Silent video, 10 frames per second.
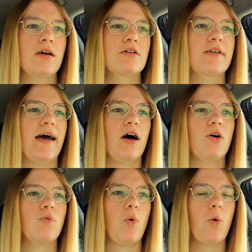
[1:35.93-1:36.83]

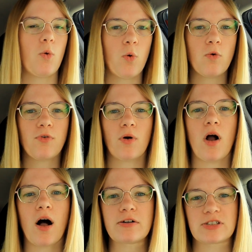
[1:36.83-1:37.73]
Now,
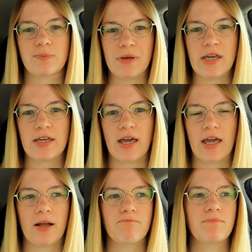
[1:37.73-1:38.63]
overall
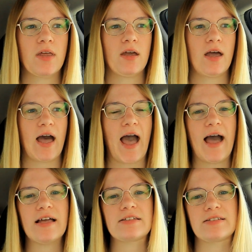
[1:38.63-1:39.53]
speaking,
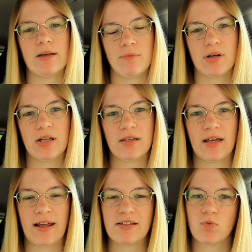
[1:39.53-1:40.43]
as somebody
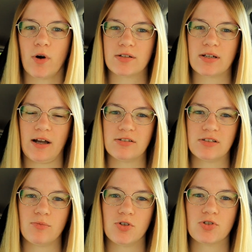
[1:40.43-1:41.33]
that has worked
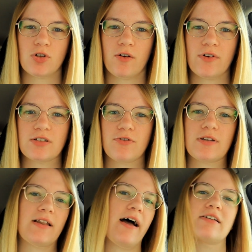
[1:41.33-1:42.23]
customer service for
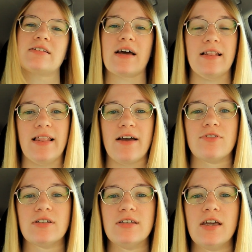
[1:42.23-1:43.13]
the last
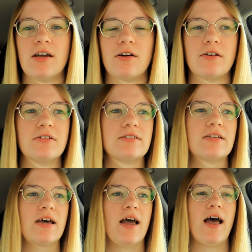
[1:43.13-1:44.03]
11 years,
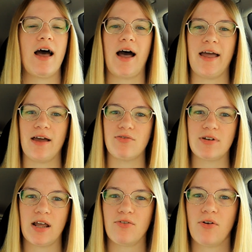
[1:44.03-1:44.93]
I have
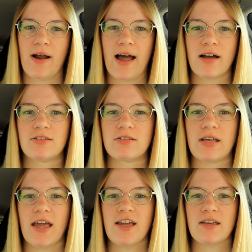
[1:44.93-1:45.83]
never had to
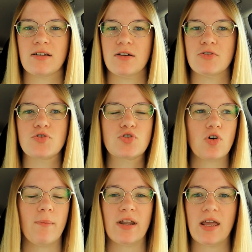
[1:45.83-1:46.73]
take
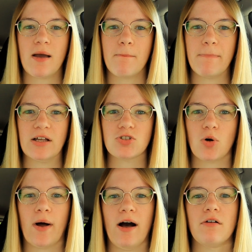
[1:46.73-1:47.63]
so many
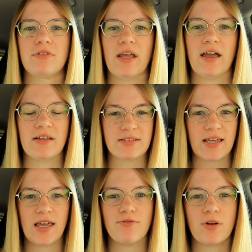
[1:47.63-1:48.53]
mental health days.
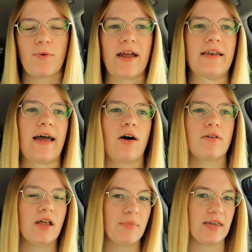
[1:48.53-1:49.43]
Even right
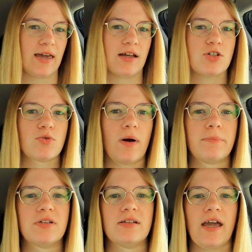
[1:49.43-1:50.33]
now, let me catch you
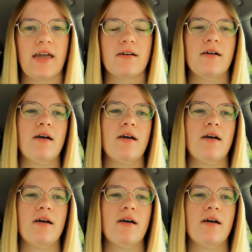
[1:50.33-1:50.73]
up to date.